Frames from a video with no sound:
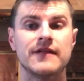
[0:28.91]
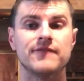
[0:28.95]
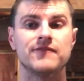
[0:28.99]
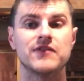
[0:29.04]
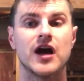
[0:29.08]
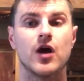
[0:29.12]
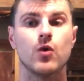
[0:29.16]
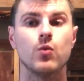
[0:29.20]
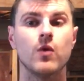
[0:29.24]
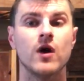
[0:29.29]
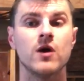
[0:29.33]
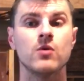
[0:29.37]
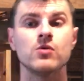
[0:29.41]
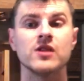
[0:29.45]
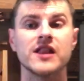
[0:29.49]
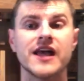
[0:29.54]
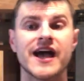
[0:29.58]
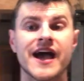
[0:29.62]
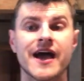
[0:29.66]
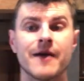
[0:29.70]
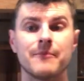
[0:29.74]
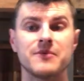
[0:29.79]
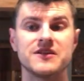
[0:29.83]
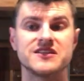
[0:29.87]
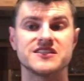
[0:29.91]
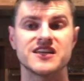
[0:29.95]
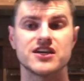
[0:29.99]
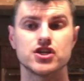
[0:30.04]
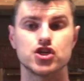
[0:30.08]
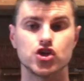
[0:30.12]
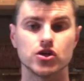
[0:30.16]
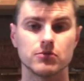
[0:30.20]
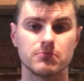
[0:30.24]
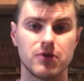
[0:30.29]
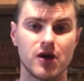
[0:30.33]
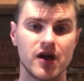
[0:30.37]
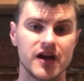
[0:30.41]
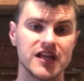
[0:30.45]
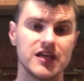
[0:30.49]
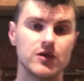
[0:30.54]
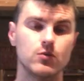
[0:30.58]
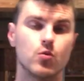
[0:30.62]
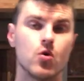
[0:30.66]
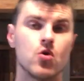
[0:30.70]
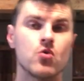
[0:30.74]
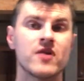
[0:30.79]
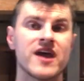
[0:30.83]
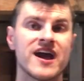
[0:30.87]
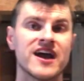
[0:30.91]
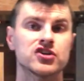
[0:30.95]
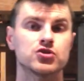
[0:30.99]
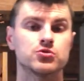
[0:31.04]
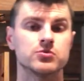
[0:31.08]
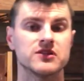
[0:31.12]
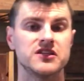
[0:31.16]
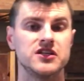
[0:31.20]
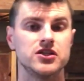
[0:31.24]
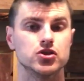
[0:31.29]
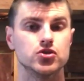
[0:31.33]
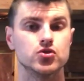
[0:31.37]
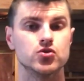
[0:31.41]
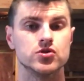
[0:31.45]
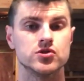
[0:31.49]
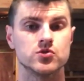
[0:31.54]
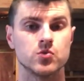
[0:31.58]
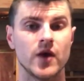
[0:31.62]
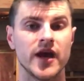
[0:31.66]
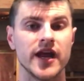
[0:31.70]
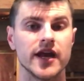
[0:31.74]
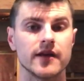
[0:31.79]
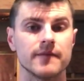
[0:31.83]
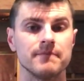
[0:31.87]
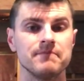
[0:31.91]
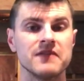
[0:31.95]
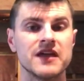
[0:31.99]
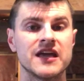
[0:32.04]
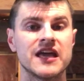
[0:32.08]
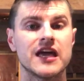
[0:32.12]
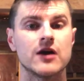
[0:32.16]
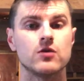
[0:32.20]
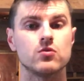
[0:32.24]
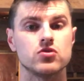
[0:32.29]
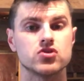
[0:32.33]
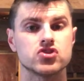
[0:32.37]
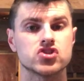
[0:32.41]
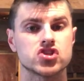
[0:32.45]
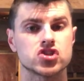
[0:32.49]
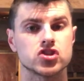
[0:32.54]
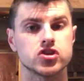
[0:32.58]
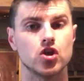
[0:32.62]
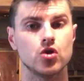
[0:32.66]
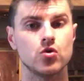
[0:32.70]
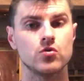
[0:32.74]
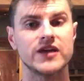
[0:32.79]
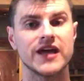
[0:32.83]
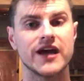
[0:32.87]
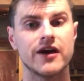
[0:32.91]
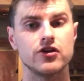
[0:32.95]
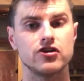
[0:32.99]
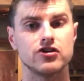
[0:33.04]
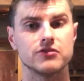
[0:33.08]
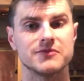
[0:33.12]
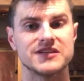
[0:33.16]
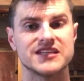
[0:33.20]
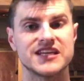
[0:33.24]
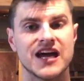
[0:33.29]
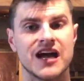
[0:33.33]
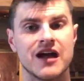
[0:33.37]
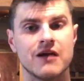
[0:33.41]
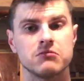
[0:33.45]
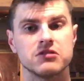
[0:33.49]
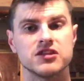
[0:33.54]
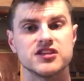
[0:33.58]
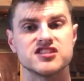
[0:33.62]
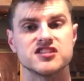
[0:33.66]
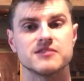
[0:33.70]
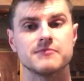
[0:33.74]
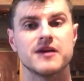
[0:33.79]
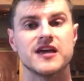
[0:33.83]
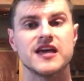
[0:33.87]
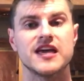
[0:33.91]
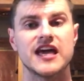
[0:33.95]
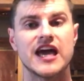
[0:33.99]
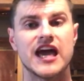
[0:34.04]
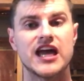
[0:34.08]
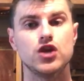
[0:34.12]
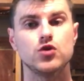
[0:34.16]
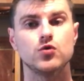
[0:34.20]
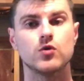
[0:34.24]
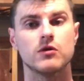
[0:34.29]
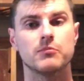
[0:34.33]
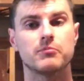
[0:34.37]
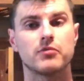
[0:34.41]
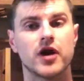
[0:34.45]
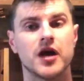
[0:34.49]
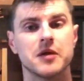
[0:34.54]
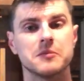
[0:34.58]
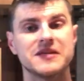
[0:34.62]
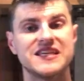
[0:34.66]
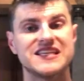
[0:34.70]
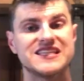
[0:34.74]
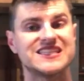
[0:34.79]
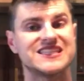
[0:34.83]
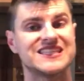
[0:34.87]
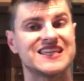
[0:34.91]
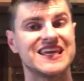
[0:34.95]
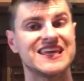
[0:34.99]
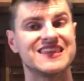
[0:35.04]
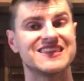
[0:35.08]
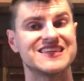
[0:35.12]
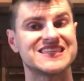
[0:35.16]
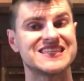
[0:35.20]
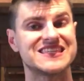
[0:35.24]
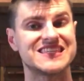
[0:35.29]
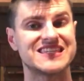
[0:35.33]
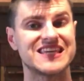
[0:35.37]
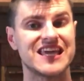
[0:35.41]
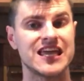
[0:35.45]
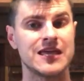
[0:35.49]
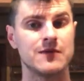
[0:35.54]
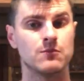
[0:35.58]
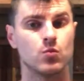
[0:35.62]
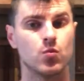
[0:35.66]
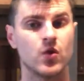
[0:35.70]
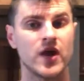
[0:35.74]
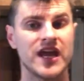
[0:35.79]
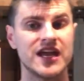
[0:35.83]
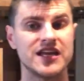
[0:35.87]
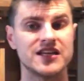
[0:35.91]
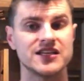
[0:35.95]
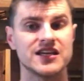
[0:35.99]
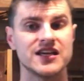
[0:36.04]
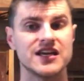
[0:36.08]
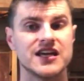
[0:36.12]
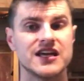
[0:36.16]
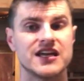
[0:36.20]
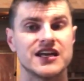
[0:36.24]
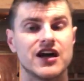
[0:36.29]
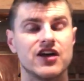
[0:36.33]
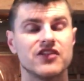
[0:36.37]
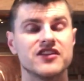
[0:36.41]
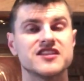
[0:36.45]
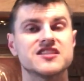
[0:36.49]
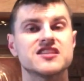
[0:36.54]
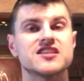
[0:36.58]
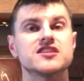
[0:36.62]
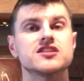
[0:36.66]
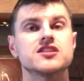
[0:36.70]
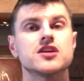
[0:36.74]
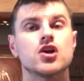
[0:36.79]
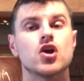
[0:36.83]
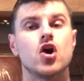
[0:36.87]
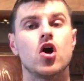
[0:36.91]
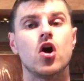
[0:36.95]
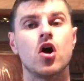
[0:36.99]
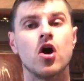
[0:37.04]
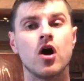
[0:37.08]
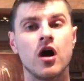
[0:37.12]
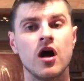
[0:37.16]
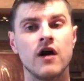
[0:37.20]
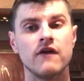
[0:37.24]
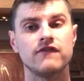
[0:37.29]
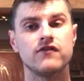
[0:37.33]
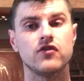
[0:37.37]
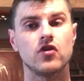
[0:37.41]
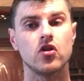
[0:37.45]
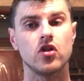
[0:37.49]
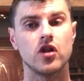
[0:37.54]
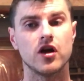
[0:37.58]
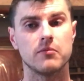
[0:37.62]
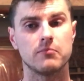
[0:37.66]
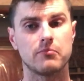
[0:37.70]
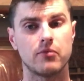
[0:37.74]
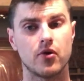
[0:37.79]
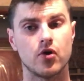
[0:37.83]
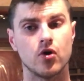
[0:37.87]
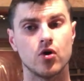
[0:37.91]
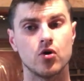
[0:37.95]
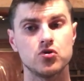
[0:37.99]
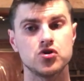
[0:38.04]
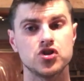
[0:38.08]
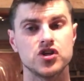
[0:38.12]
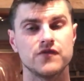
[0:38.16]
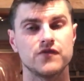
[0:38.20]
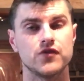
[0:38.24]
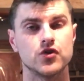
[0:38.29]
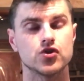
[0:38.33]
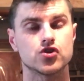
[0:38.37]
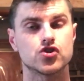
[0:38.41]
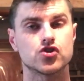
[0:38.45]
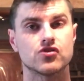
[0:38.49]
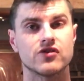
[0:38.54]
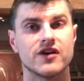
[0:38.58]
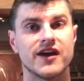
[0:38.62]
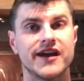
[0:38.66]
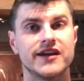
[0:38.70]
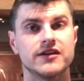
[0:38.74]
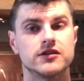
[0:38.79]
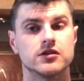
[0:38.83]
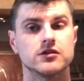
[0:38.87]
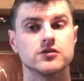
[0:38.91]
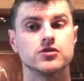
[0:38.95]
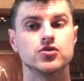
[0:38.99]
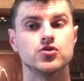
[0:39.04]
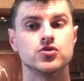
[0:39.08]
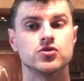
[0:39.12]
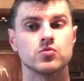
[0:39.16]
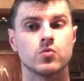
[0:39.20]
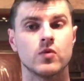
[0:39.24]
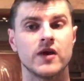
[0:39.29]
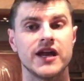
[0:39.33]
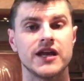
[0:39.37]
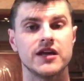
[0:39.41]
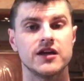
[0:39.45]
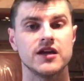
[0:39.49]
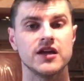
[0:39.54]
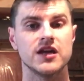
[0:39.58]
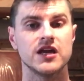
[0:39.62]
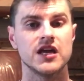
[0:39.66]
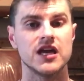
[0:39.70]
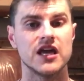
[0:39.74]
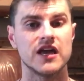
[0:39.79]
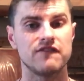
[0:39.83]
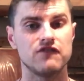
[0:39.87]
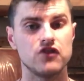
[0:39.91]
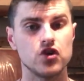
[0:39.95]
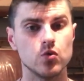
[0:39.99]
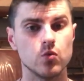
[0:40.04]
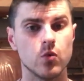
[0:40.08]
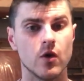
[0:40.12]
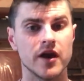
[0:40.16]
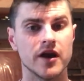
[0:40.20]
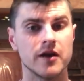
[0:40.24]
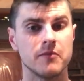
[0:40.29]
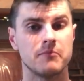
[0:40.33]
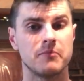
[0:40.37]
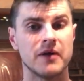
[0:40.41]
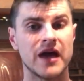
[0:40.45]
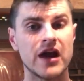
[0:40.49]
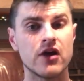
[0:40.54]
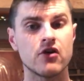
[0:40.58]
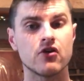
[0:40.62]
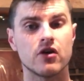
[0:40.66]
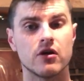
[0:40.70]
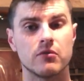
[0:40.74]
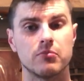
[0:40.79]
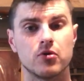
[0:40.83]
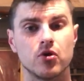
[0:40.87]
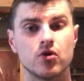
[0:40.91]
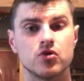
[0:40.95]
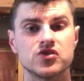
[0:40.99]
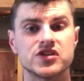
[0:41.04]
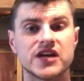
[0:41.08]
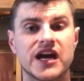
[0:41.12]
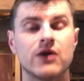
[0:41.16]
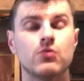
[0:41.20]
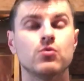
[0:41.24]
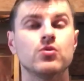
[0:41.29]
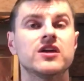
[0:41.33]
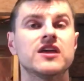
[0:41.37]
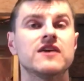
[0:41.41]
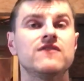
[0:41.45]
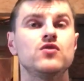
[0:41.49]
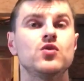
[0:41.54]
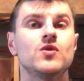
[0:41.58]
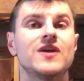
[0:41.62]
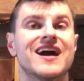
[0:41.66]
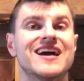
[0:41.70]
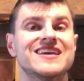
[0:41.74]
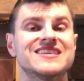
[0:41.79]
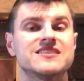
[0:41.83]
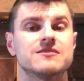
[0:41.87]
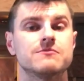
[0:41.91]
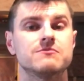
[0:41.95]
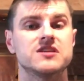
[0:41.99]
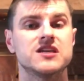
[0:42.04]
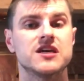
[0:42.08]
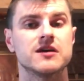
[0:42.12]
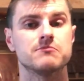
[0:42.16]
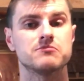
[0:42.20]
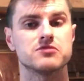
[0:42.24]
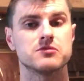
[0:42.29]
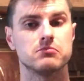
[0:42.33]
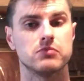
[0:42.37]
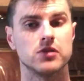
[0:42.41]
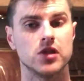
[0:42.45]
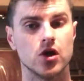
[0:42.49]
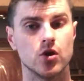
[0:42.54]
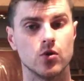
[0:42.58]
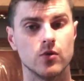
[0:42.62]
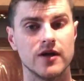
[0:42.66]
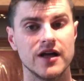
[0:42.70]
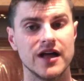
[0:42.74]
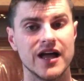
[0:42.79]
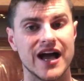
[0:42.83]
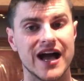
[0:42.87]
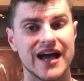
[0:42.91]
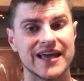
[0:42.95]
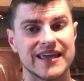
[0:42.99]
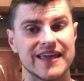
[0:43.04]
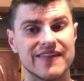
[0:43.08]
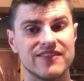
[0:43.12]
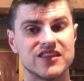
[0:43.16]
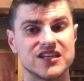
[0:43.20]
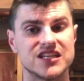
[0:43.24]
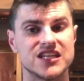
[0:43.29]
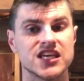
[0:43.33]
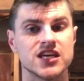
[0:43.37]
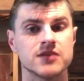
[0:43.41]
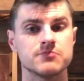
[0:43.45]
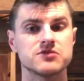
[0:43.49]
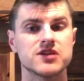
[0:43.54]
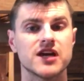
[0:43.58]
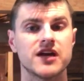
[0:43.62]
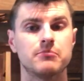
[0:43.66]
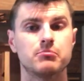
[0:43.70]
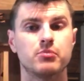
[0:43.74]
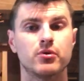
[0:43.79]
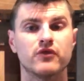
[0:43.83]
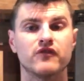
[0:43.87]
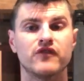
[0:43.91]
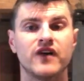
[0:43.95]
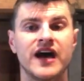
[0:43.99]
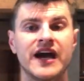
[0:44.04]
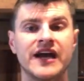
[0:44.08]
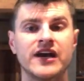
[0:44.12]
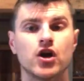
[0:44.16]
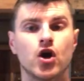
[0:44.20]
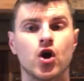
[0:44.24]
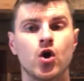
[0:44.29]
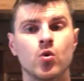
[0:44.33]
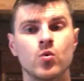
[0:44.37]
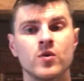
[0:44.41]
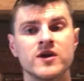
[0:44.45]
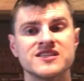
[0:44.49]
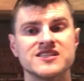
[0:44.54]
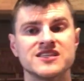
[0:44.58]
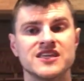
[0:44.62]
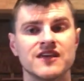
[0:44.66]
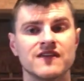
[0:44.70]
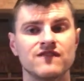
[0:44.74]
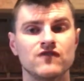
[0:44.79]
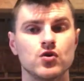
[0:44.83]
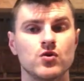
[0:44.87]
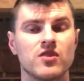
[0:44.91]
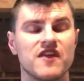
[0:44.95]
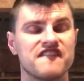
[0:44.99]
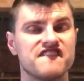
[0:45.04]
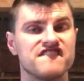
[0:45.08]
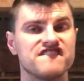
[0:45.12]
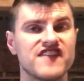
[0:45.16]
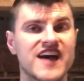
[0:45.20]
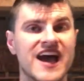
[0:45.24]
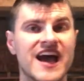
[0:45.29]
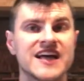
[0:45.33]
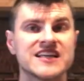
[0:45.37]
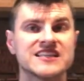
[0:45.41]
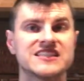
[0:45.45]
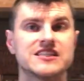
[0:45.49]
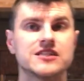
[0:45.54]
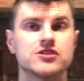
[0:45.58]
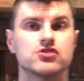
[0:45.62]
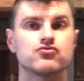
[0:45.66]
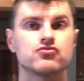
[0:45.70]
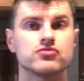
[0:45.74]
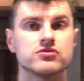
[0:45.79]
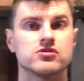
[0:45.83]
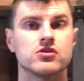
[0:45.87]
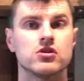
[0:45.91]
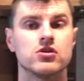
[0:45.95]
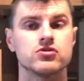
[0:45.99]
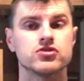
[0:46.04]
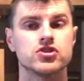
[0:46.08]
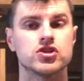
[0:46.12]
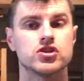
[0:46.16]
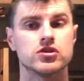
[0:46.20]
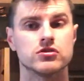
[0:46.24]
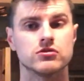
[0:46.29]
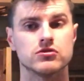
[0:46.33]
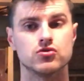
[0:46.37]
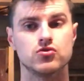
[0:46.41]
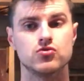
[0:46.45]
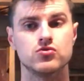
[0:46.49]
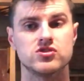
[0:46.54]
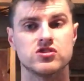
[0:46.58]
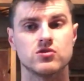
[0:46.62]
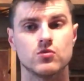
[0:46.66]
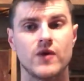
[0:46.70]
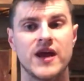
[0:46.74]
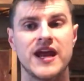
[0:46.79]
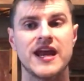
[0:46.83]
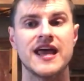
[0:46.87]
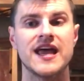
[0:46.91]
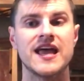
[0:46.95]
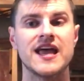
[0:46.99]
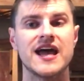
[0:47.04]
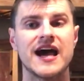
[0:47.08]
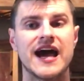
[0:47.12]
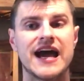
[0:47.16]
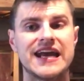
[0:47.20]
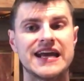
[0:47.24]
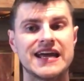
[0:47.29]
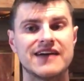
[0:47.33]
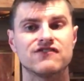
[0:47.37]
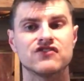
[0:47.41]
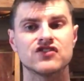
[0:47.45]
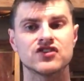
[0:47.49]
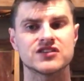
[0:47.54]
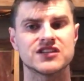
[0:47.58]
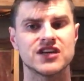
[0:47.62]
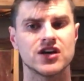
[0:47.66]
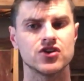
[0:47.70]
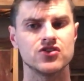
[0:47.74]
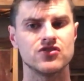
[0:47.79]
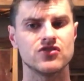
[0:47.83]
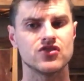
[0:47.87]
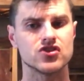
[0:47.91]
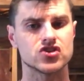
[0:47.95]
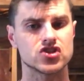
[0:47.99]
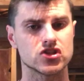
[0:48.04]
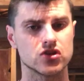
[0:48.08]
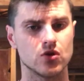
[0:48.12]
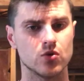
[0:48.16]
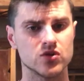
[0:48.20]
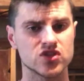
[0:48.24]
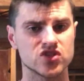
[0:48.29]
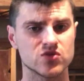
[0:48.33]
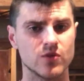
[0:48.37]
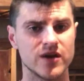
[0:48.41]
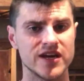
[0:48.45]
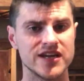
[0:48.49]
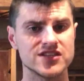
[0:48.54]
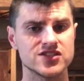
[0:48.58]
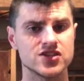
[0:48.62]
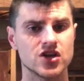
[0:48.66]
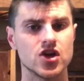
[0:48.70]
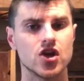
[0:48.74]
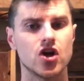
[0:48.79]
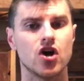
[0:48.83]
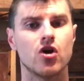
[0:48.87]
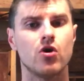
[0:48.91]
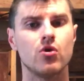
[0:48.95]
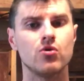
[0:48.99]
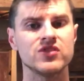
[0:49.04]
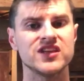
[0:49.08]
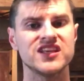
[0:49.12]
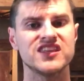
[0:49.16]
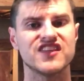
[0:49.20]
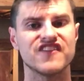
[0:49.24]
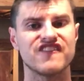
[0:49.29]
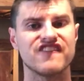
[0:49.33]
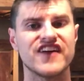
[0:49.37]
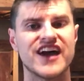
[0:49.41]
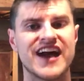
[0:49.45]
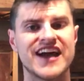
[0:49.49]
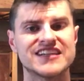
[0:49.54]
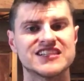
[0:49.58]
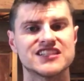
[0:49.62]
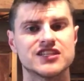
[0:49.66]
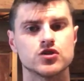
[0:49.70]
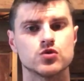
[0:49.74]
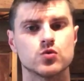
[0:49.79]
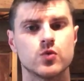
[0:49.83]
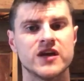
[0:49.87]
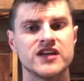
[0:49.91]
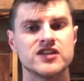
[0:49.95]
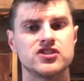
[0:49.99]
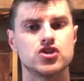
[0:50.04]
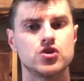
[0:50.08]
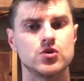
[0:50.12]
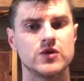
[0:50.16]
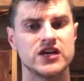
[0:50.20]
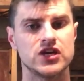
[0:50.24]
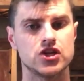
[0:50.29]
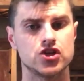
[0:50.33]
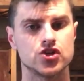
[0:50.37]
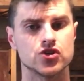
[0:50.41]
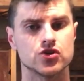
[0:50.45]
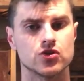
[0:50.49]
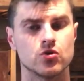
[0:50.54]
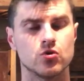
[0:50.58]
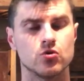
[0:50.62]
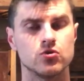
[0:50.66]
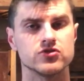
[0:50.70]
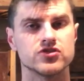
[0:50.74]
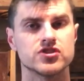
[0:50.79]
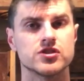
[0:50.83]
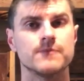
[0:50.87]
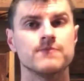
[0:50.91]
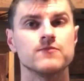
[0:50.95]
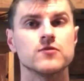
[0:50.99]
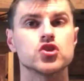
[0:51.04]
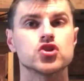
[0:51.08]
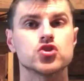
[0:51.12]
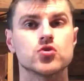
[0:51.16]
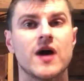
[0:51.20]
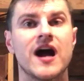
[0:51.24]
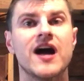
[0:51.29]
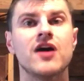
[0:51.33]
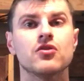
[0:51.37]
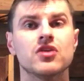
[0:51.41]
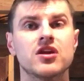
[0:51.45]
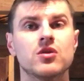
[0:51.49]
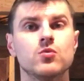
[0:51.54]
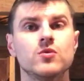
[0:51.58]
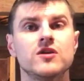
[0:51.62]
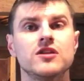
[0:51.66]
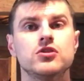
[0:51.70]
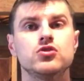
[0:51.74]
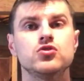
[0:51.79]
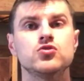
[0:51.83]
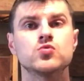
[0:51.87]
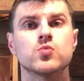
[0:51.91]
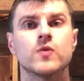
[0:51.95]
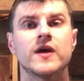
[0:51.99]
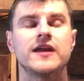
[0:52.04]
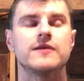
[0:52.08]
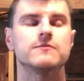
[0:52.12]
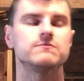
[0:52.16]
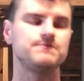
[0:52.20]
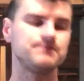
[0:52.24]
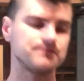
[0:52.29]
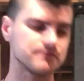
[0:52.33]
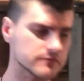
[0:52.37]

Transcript: Now, what will happen is that your body won't actually lose weight. It will slow down your metabolism and you will probably stay the same weight. Now, this is an awful approach if you're trying to lose weight. If you want a better approach, I will give you guys some tips below. Again, the tips I provide always give you the fastest results to lose the weight. I never tell you the slowest ways, only the fastest ways to hit your goals. So, how can we lose weight?